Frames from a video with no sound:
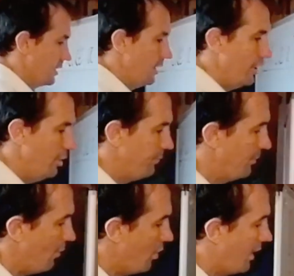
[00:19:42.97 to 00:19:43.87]
So I
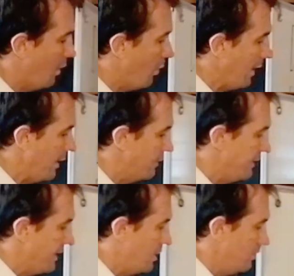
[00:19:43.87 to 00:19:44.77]
hope you're more
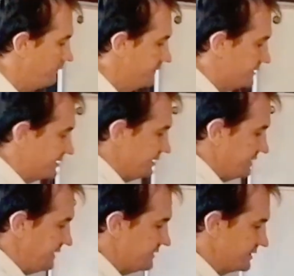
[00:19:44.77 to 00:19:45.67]
aware now of this
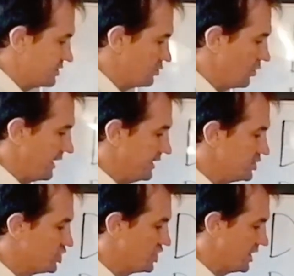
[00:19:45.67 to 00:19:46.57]
delete, distort,
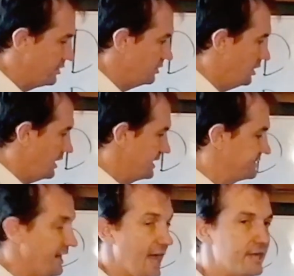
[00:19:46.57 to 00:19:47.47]
and
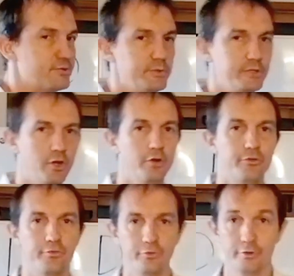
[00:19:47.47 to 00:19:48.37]
generalize. And as we
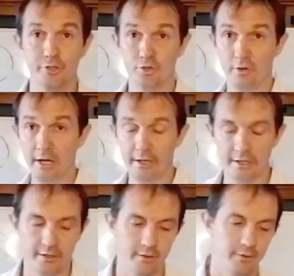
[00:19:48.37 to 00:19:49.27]
go through the
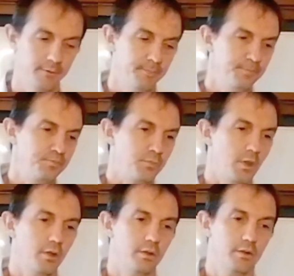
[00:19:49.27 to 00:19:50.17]
training,
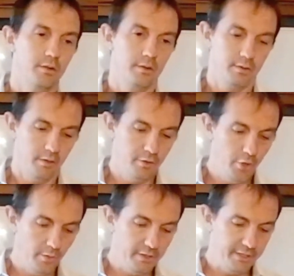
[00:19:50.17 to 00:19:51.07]

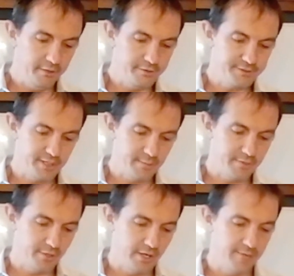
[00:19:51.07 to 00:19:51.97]
you will hear
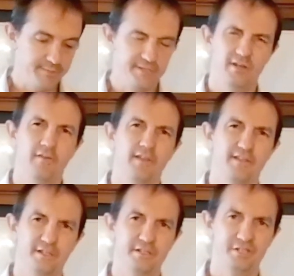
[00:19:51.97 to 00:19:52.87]
sometimes, oh,
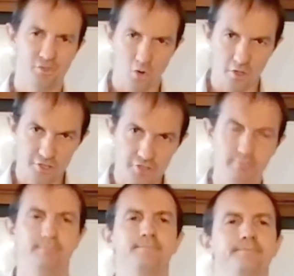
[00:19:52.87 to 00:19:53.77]
that's a
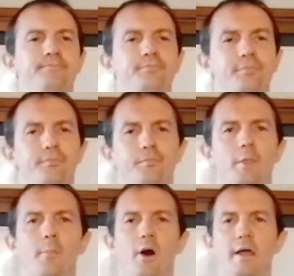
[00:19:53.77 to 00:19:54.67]
distortion.
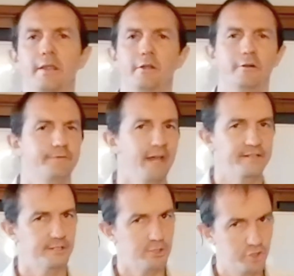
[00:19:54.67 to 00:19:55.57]
You might hear
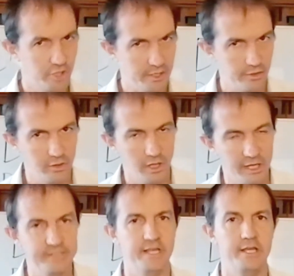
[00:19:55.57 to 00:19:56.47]
that's a
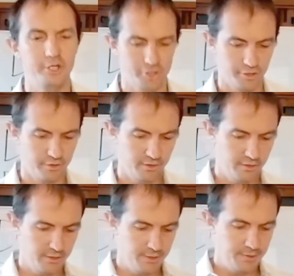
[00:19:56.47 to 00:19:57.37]
generalization.